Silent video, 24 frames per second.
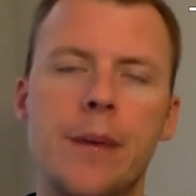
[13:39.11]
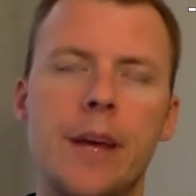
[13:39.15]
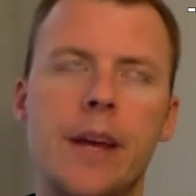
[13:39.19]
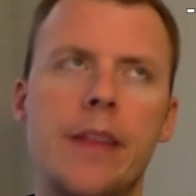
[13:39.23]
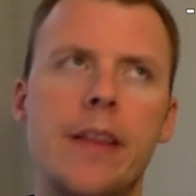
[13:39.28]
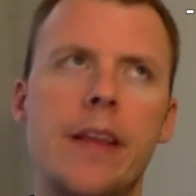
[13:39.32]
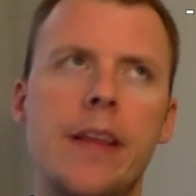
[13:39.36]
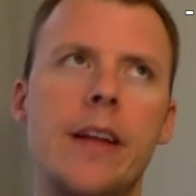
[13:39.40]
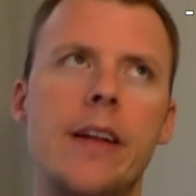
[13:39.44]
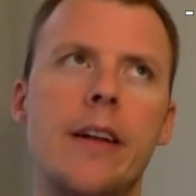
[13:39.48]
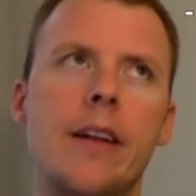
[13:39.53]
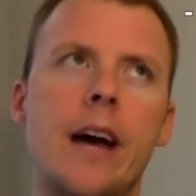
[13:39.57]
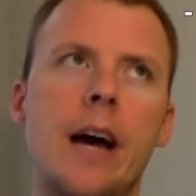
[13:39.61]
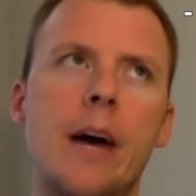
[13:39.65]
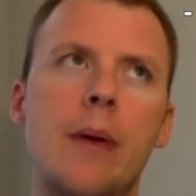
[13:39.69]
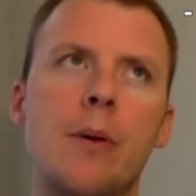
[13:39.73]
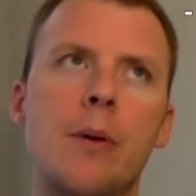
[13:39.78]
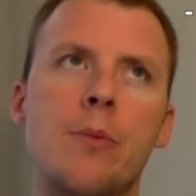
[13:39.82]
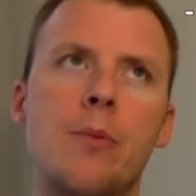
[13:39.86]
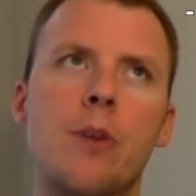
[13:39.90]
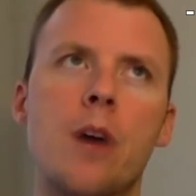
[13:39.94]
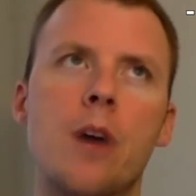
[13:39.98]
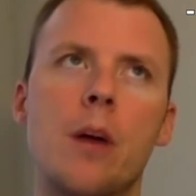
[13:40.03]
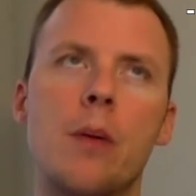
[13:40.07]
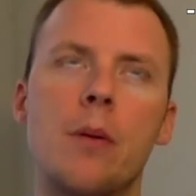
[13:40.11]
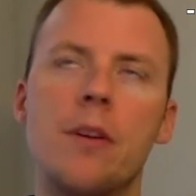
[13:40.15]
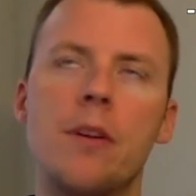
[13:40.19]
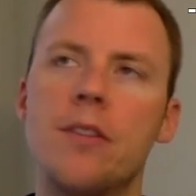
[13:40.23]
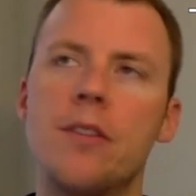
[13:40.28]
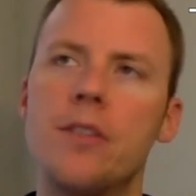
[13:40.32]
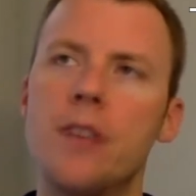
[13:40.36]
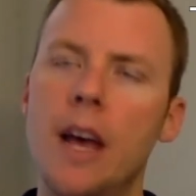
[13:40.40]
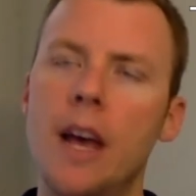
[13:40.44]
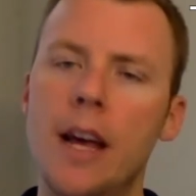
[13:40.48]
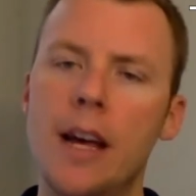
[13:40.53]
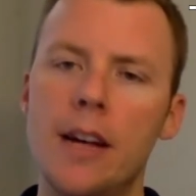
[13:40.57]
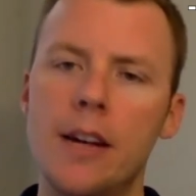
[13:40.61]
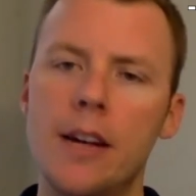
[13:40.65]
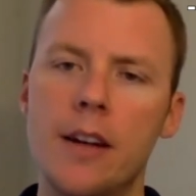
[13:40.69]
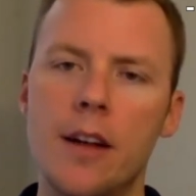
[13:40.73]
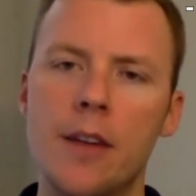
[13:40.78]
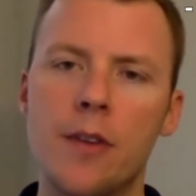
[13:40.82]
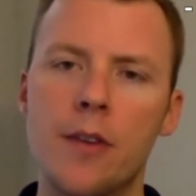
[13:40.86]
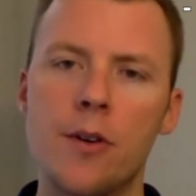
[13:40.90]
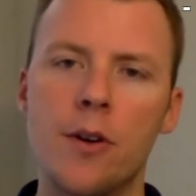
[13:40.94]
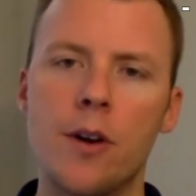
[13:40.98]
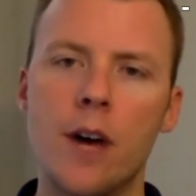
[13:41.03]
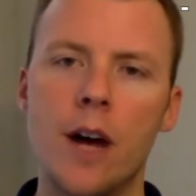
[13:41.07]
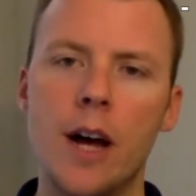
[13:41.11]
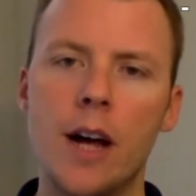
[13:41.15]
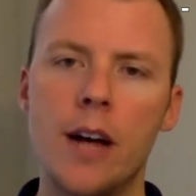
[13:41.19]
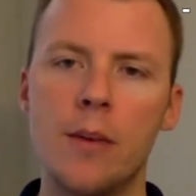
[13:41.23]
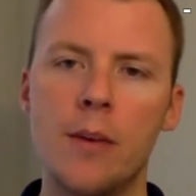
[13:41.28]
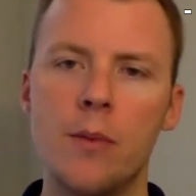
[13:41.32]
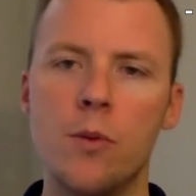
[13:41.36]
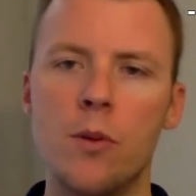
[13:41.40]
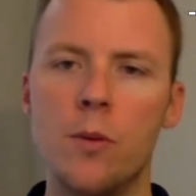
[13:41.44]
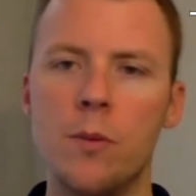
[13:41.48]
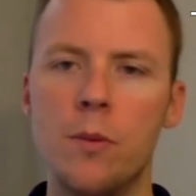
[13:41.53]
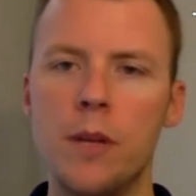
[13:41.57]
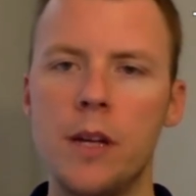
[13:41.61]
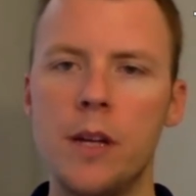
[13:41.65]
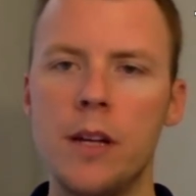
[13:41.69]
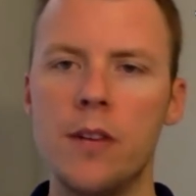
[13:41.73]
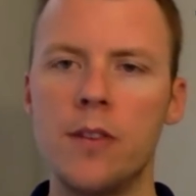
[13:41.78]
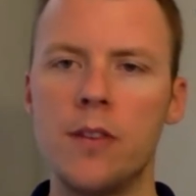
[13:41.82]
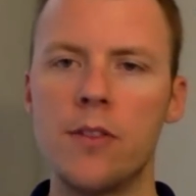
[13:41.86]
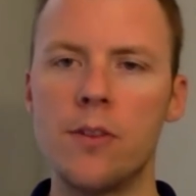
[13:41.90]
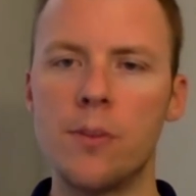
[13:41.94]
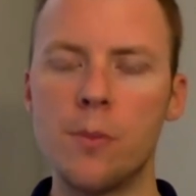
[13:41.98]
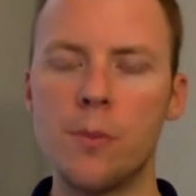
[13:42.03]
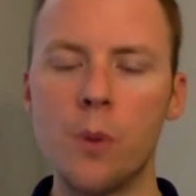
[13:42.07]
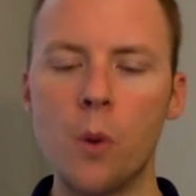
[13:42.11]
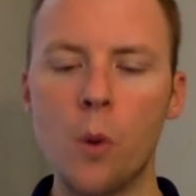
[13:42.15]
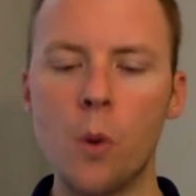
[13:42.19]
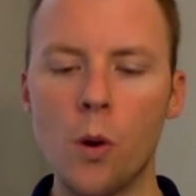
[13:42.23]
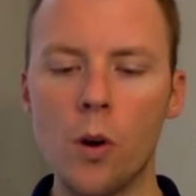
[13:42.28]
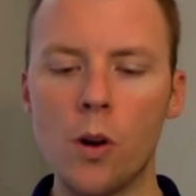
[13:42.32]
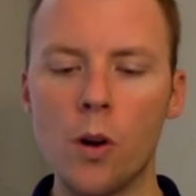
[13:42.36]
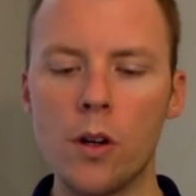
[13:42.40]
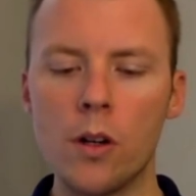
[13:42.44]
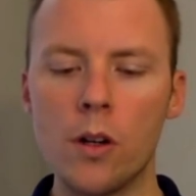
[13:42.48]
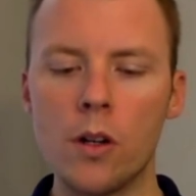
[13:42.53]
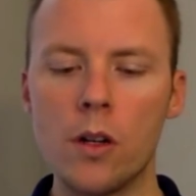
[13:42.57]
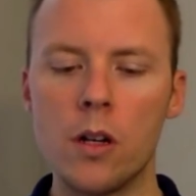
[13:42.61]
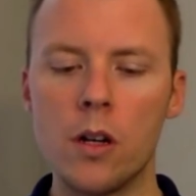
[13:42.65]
And then I would probably say another item would be support.